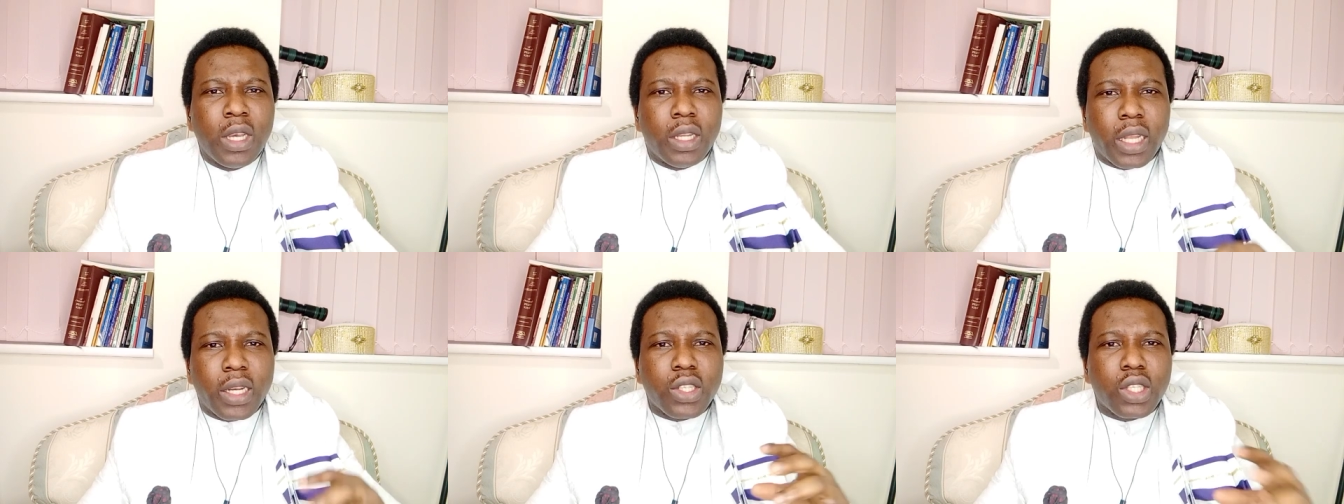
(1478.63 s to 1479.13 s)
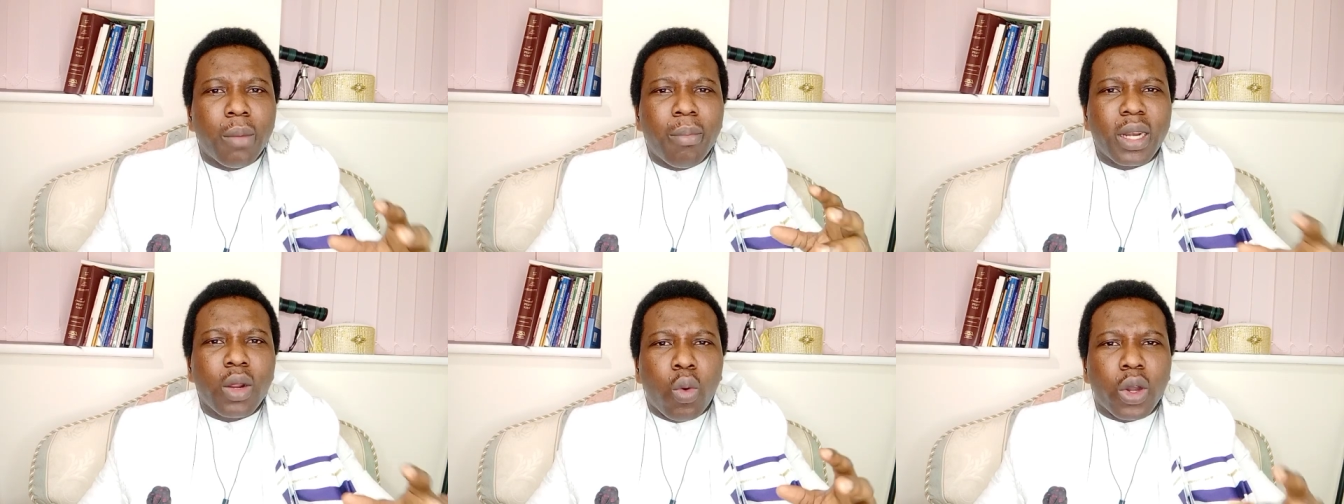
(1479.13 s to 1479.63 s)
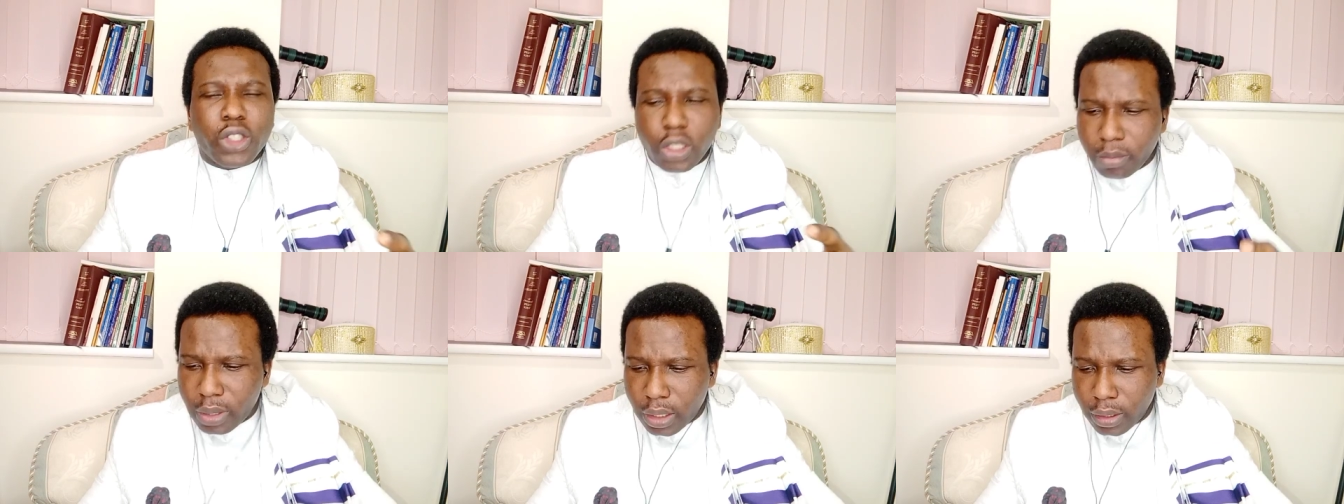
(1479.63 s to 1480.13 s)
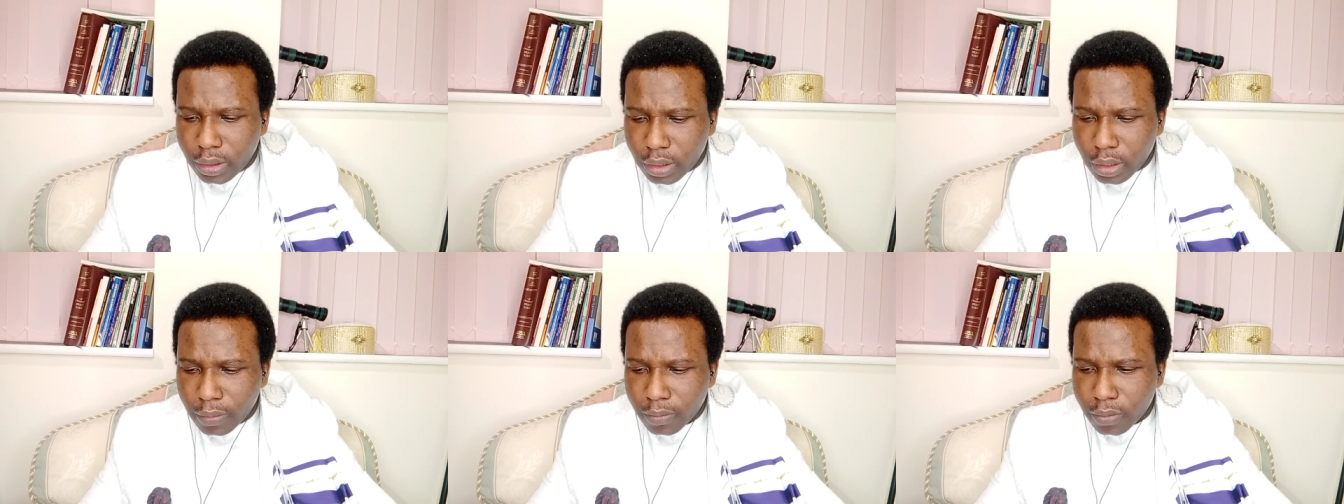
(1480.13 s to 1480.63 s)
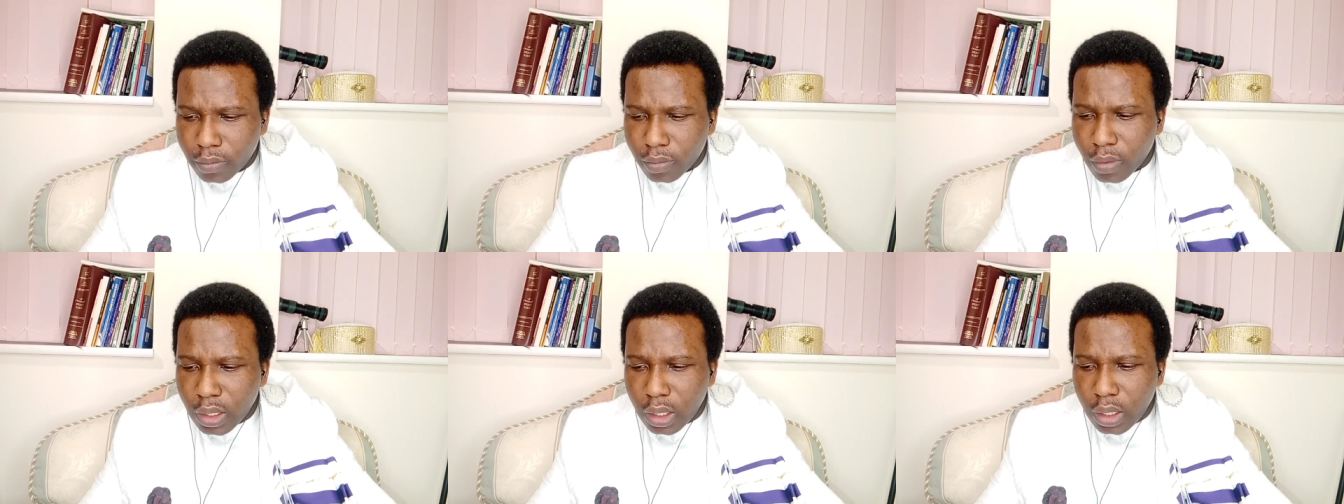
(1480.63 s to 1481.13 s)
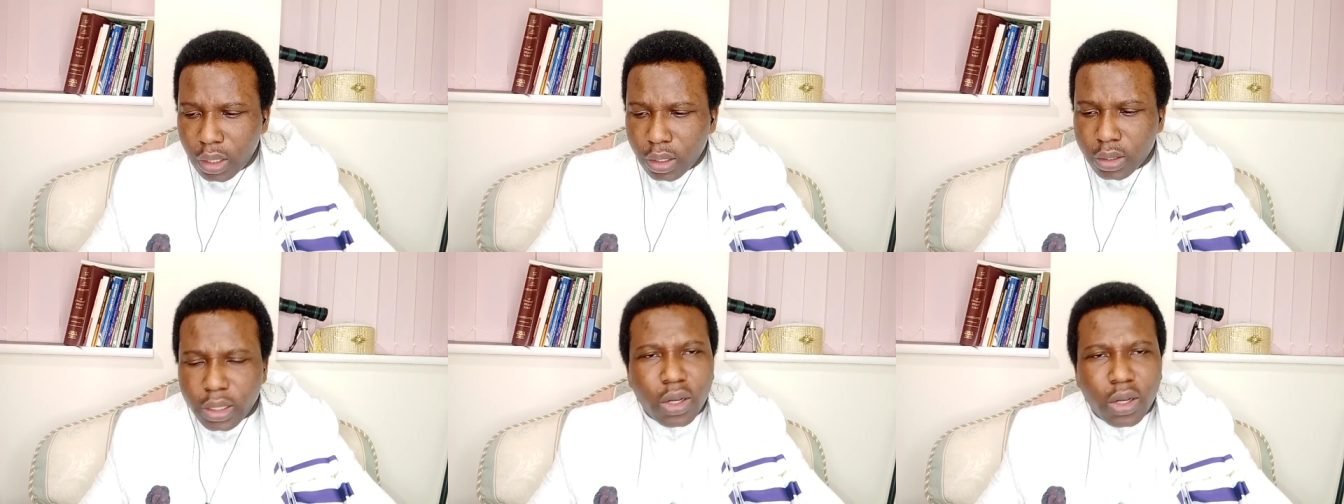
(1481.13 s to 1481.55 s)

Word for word: There is somebody watching me. The